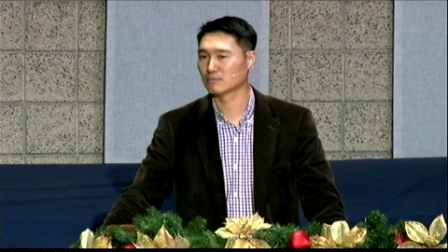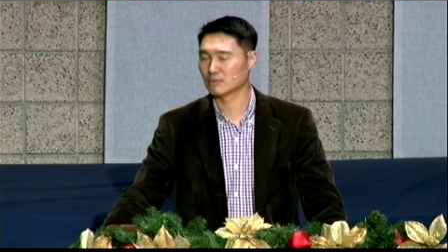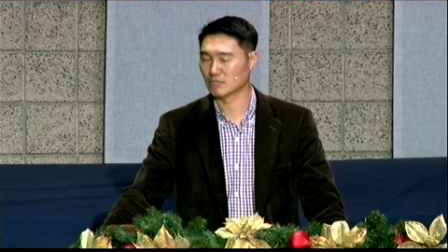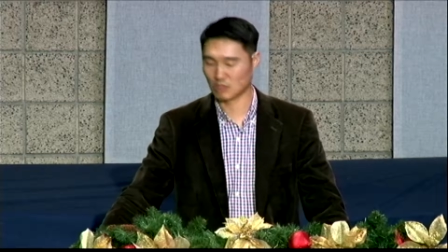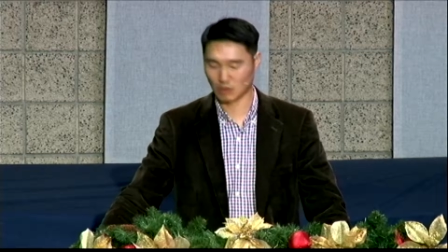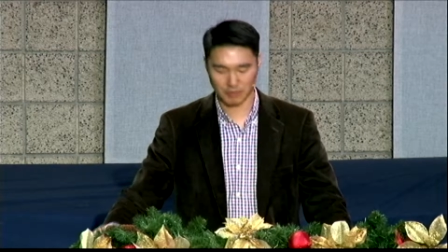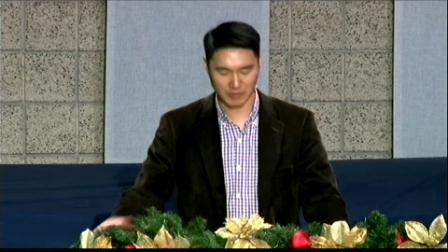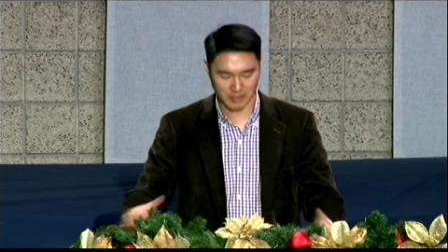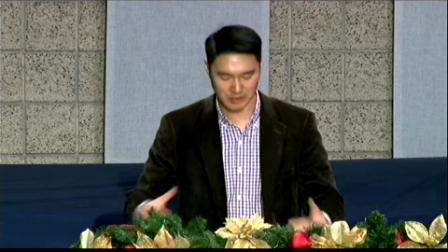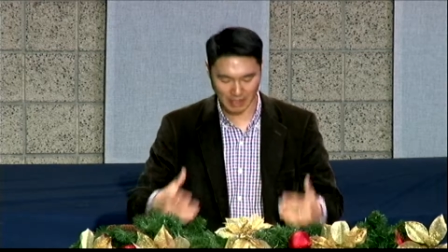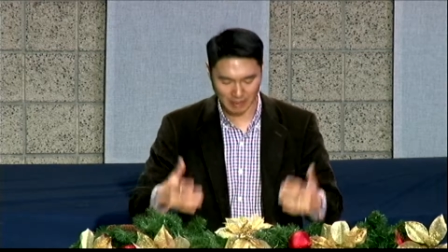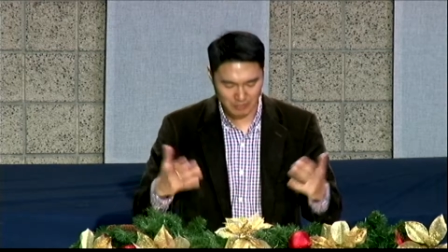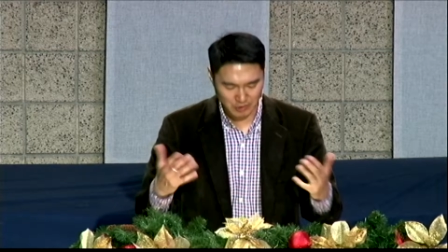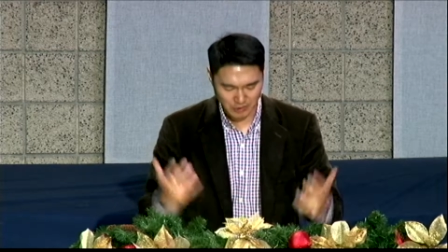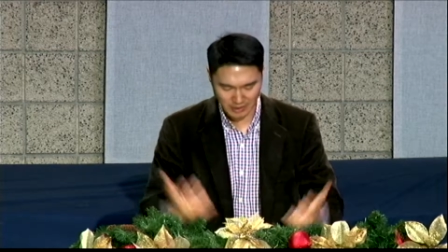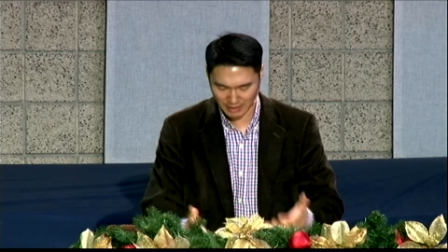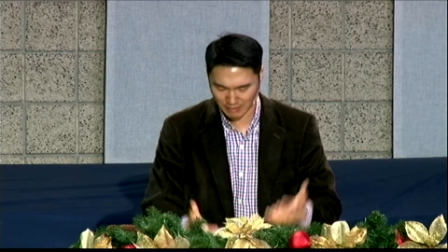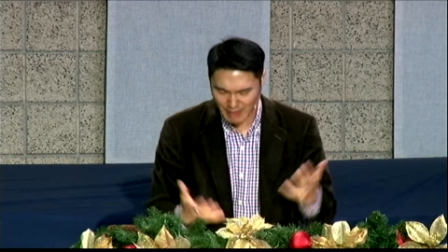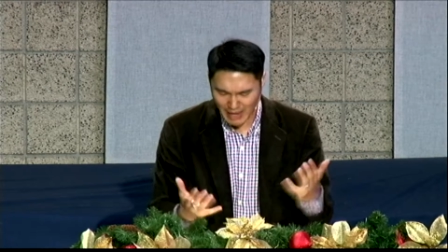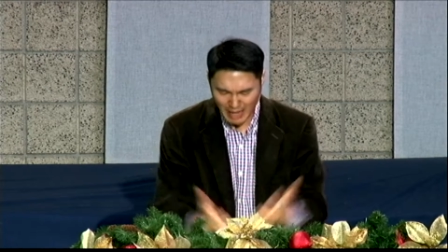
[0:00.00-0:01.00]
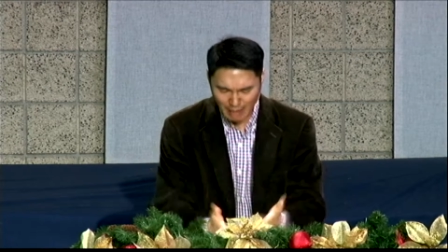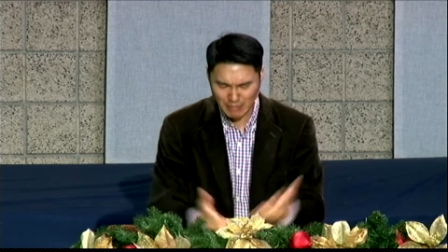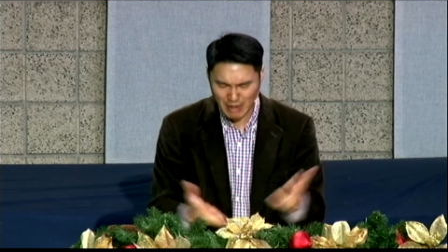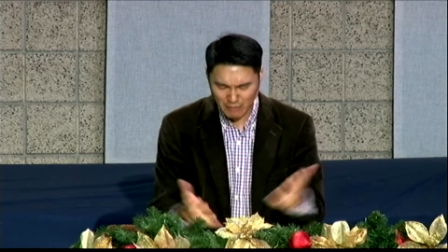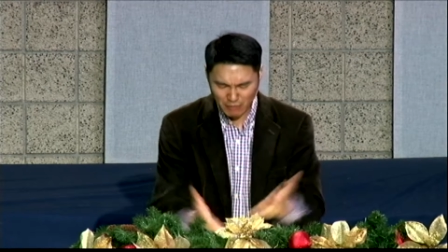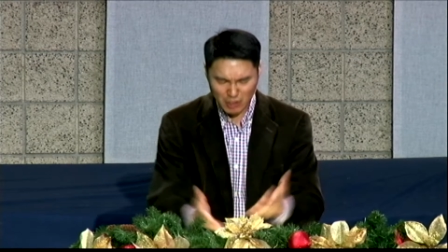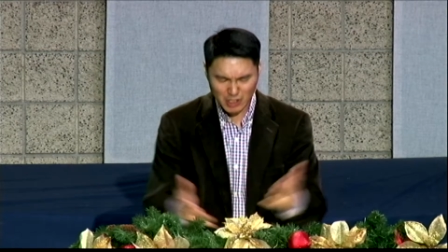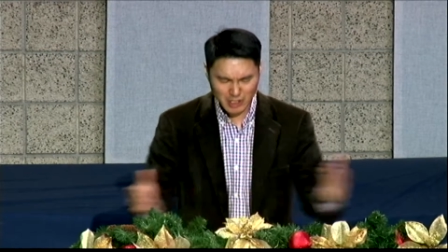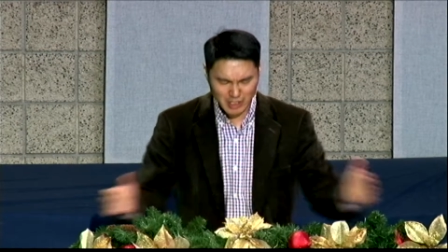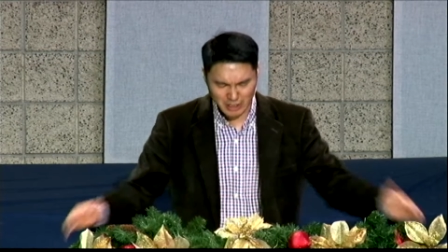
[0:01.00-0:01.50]
you know, because I'm just like, man, I'm
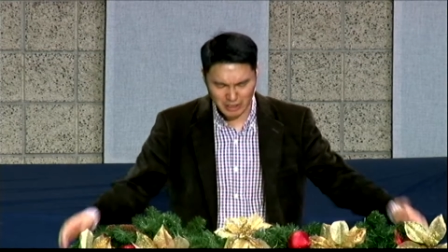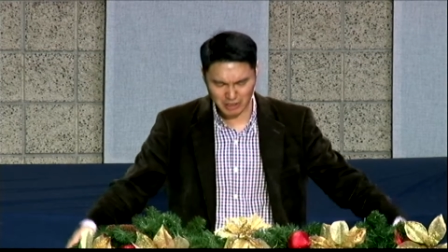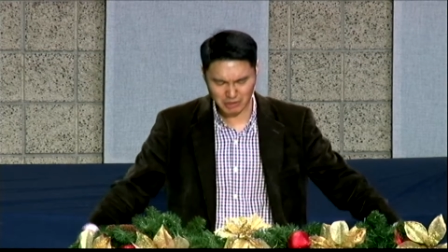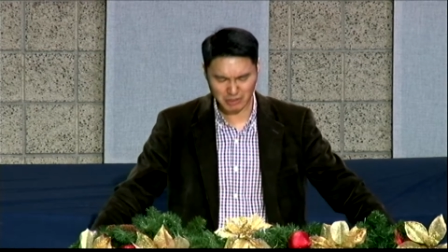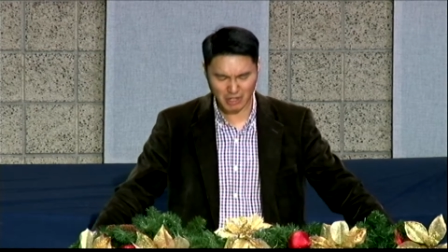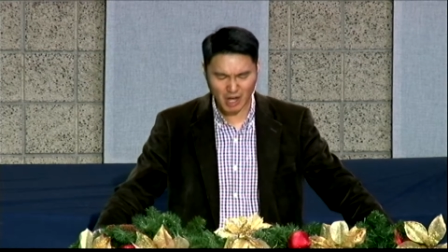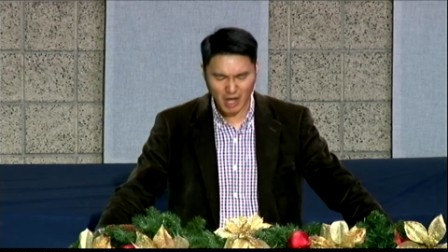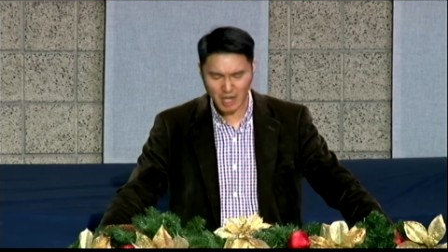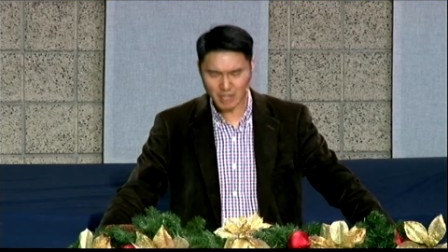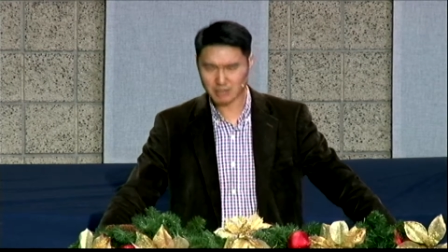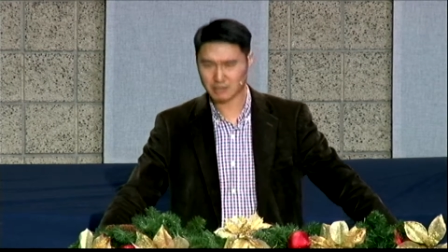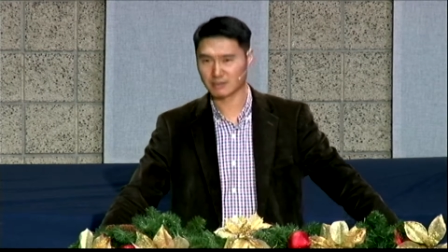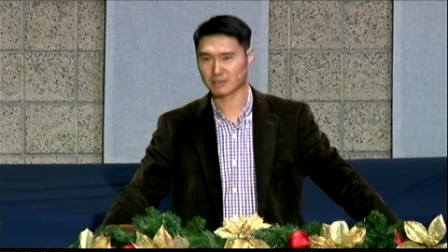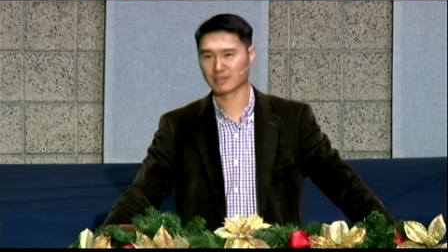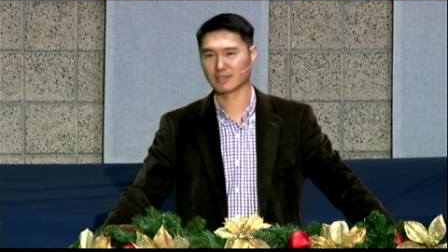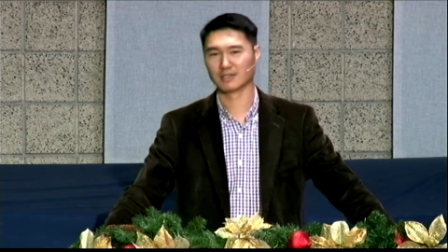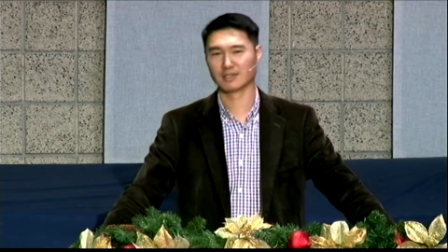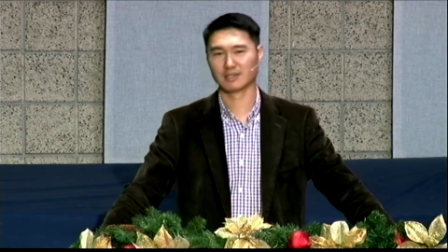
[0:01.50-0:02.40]
never going to get this done.